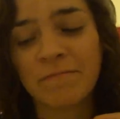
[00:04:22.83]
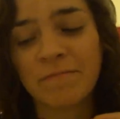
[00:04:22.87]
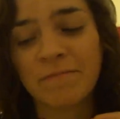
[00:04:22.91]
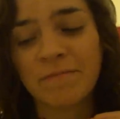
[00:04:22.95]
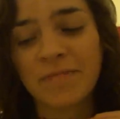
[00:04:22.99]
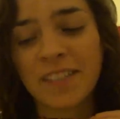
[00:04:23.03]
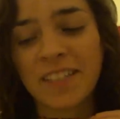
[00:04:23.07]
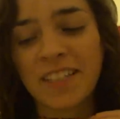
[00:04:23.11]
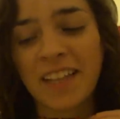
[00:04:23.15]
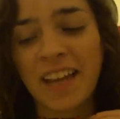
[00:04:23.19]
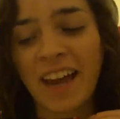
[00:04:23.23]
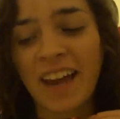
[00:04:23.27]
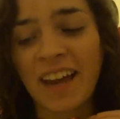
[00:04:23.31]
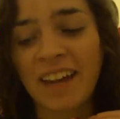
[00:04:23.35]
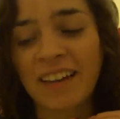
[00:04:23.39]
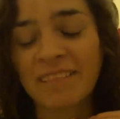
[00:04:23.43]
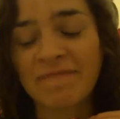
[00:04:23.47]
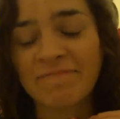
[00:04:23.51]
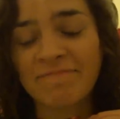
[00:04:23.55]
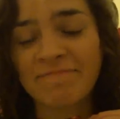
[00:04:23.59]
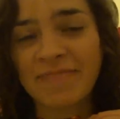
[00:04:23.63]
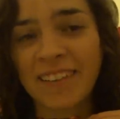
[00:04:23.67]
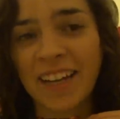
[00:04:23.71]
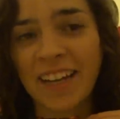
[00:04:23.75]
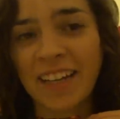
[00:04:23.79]
Sad.
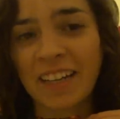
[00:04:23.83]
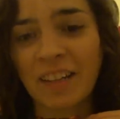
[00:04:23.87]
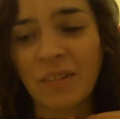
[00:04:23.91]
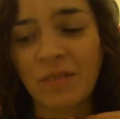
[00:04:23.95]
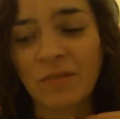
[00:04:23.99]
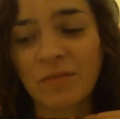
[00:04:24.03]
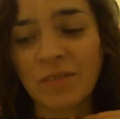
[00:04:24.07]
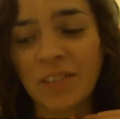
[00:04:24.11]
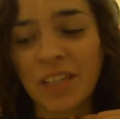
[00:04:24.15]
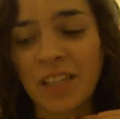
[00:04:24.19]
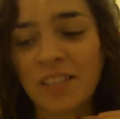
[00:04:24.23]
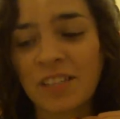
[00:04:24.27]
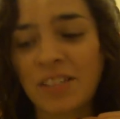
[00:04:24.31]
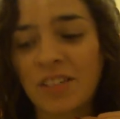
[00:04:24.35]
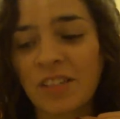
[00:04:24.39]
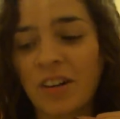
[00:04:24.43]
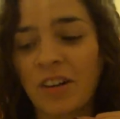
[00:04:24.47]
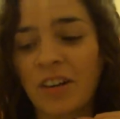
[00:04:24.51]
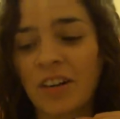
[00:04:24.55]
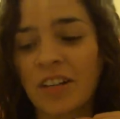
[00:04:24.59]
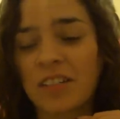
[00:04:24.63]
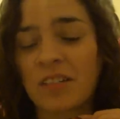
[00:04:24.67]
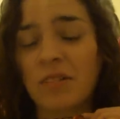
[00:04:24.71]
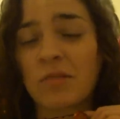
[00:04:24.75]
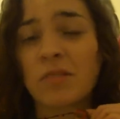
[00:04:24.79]
I know, sad
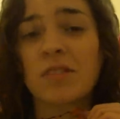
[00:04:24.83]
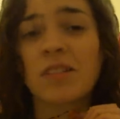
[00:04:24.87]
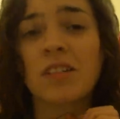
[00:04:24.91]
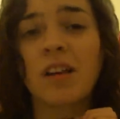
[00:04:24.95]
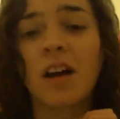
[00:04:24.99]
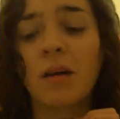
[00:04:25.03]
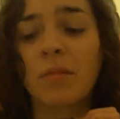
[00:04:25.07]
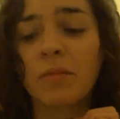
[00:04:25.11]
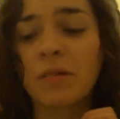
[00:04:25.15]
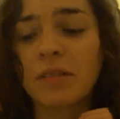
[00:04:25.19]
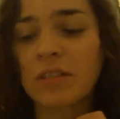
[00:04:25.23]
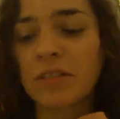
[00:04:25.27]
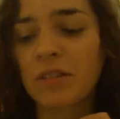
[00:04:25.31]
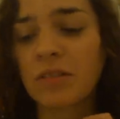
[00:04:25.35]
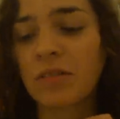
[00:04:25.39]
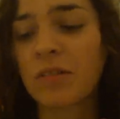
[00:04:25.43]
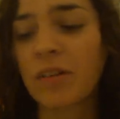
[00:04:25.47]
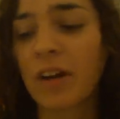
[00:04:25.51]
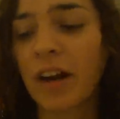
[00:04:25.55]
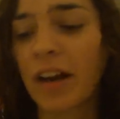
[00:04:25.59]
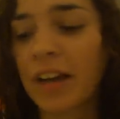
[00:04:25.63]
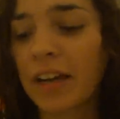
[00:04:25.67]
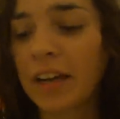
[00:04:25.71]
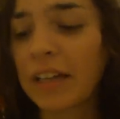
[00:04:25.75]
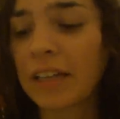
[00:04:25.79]
story. Don't sob, don't
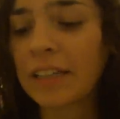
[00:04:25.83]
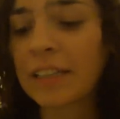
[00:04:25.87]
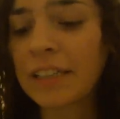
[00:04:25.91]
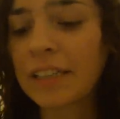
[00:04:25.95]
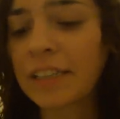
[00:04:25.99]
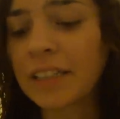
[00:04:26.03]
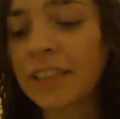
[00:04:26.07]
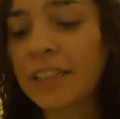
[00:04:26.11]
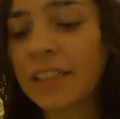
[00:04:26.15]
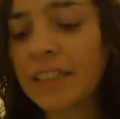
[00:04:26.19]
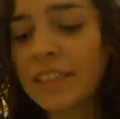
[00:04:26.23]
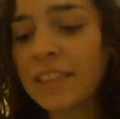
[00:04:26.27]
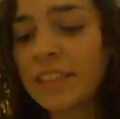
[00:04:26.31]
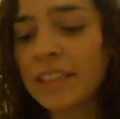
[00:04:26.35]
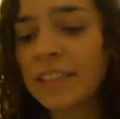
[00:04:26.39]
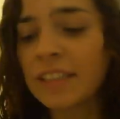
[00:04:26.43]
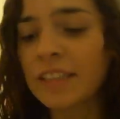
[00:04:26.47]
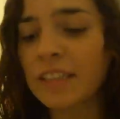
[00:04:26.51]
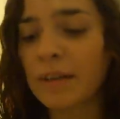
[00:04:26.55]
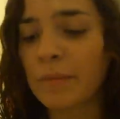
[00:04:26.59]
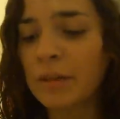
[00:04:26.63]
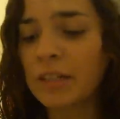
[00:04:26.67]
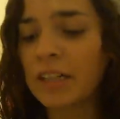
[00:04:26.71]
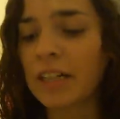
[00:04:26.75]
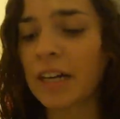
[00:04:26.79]
cry.
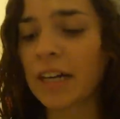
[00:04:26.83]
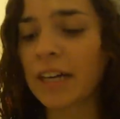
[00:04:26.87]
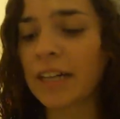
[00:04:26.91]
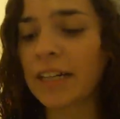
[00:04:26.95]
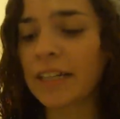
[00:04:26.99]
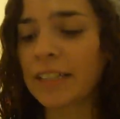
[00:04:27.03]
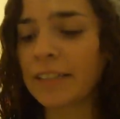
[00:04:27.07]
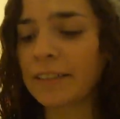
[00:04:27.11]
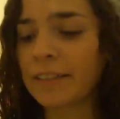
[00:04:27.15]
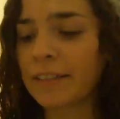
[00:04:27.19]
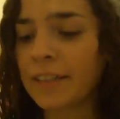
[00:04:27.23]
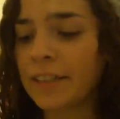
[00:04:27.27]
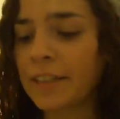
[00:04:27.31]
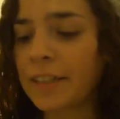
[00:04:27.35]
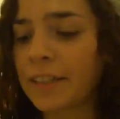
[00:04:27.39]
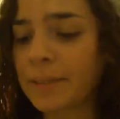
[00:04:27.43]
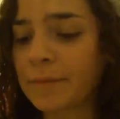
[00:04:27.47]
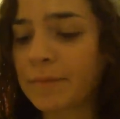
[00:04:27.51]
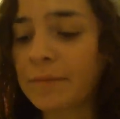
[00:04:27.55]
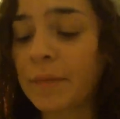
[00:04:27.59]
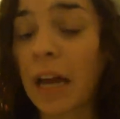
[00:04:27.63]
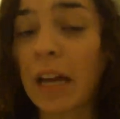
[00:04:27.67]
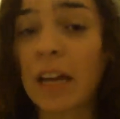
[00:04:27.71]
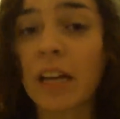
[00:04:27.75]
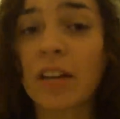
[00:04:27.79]
Number nine,
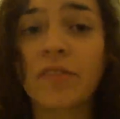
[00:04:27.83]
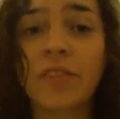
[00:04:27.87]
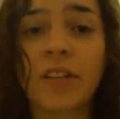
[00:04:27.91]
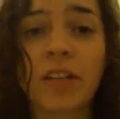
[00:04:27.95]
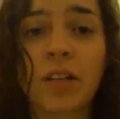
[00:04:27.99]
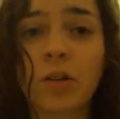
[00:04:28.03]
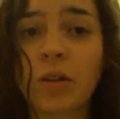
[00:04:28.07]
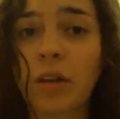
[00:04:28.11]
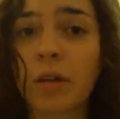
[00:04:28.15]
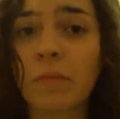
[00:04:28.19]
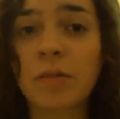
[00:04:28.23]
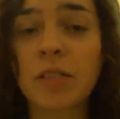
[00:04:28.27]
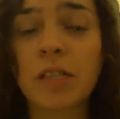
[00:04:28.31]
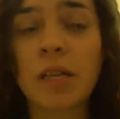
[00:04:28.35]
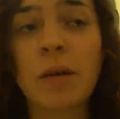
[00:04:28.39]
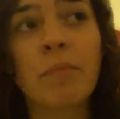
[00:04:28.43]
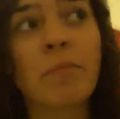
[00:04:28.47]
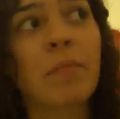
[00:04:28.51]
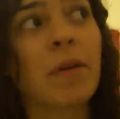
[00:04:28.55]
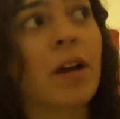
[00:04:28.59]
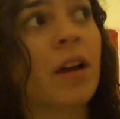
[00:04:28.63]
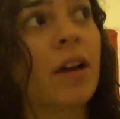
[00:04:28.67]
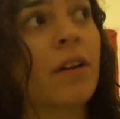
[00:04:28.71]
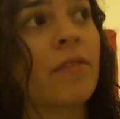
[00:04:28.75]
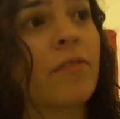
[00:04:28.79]
I love video games.
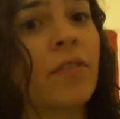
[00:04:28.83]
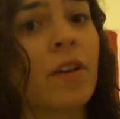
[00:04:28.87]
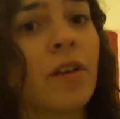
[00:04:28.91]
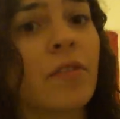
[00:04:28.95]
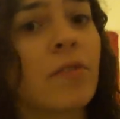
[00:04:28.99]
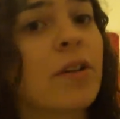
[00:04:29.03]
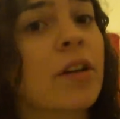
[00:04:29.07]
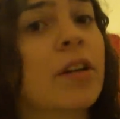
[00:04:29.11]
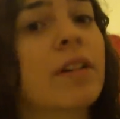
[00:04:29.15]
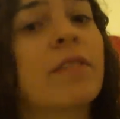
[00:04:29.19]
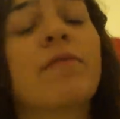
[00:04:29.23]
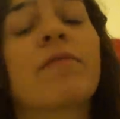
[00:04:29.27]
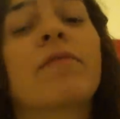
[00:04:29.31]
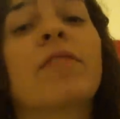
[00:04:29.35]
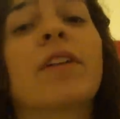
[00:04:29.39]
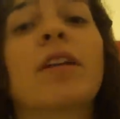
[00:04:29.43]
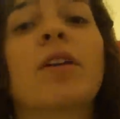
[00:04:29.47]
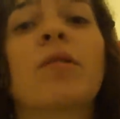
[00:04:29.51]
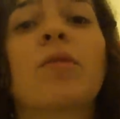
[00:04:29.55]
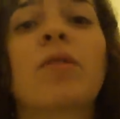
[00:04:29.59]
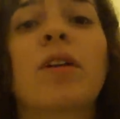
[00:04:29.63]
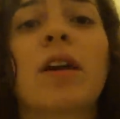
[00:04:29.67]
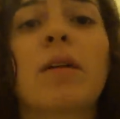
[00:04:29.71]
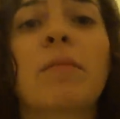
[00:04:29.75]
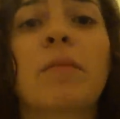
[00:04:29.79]
My favorite
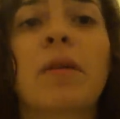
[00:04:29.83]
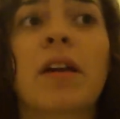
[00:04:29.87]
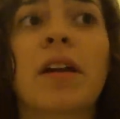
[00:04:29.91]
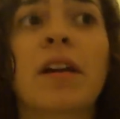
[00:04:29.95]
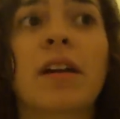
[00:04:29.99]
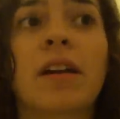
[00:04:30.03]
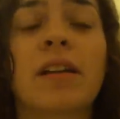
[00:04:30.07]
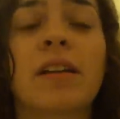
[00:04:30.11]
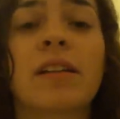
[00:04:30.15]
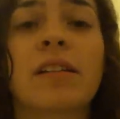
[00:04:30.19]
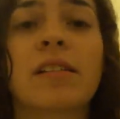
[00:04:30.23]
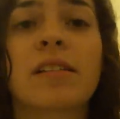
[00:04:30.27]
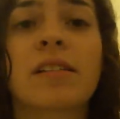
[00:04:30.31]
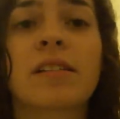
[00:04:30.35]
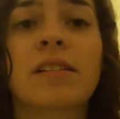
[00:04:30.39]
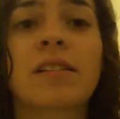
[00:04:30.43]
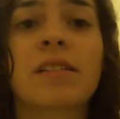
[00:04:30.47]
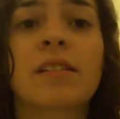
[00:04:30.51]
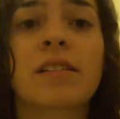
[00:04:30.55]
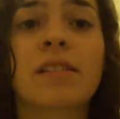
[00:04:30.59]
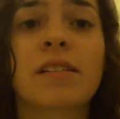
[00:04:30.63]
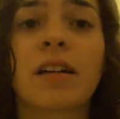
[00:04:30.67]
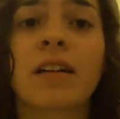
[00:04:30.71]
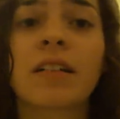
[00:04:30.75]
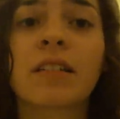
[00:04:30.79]
video game is
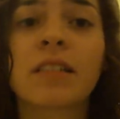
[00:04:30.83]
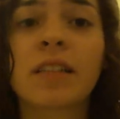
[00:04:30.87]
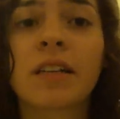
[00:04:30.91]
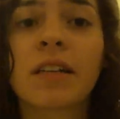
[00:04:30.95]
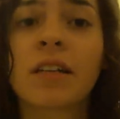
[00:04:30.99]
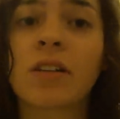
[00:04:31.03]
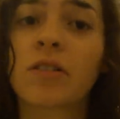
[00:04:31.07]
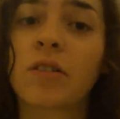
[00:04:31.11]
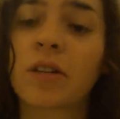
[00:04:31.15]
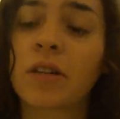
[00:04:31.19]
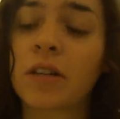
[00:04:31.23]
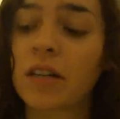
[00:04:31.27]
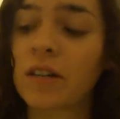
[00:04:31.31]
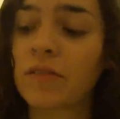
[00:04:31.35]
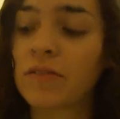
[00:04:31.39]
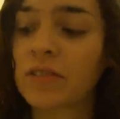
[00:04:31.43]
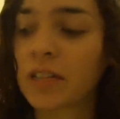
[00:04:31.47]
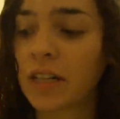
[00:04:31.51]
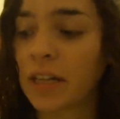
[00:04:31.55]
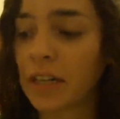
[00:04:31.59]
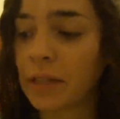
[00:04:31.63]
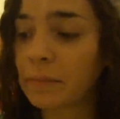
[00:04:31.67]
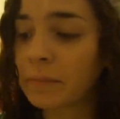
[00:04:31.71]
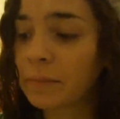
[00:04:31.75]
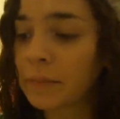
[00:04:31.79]
Zelda, Ocarina of
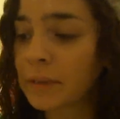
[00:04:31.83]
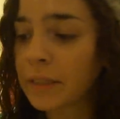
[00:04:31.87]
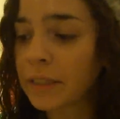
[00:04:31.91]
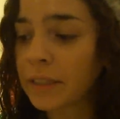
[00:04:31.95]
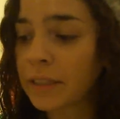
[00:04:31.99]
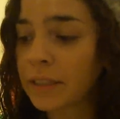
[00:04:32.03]
Time.